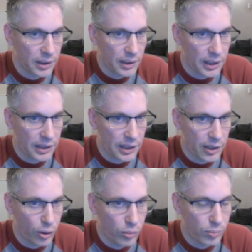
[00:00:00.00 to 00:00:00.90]
And
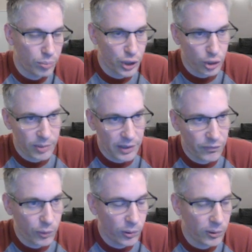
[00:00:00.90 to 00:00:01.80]
now bishop
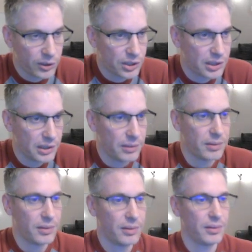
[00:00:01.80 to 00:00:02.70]
f4, just the
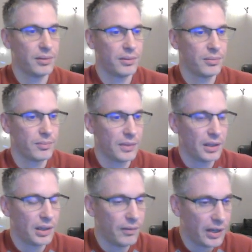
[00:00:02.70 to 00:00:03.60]

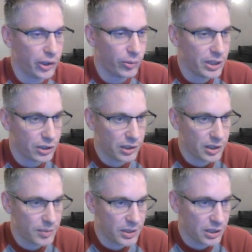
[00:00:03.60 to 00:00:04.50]
evaluation of
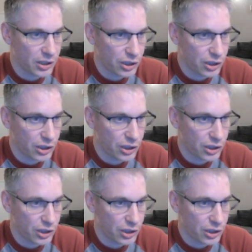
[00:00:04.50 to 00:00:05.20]
this position is